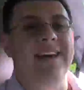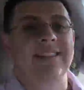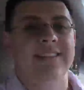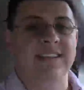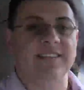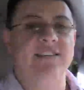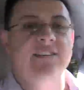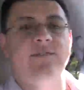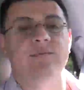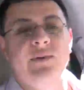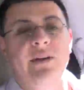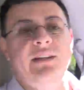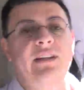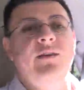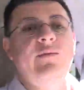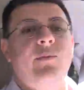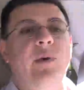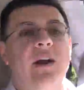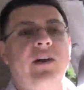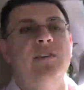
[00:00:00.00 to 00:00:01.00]
this is really
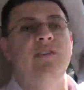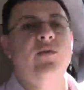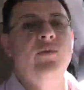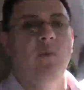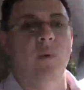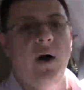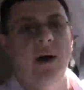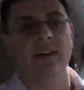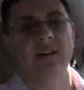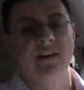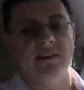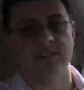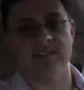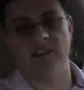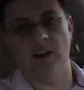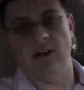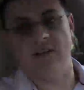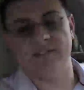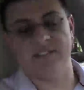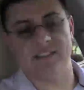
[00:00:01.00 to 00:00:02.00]
where you want a
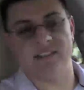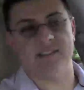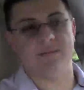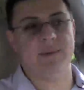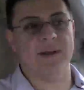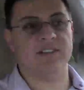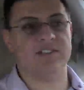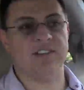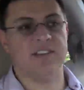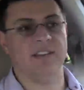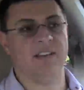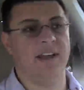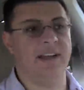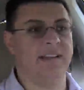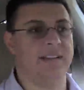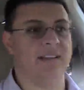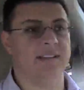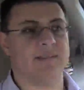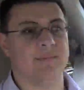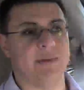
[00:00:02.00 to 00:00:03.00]
soft suspension
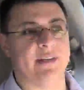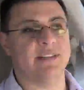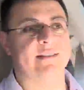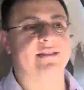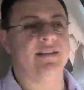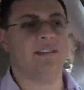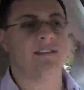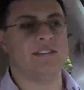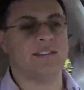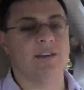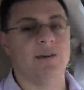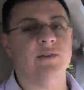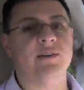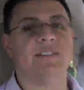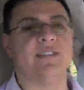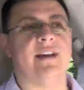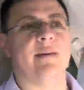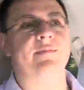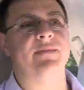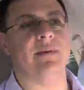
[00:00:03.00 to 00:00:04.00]
like this because this
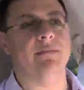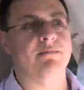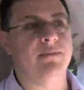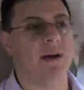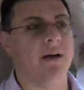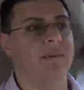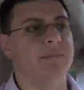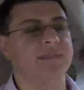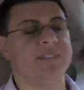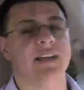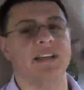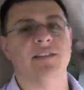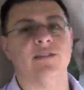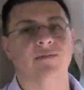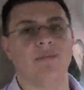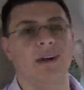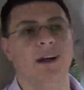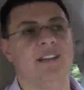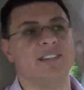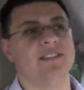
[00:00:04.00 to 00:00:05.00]
soaks up the bumps and the
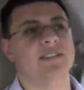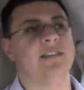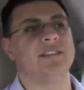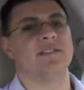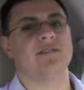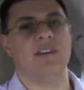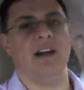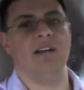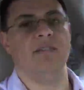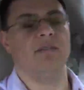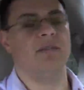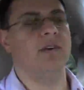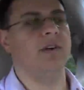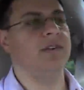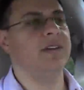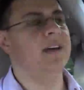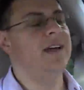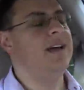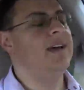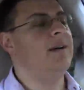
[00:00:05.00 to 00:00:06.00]
ruts on this gravel road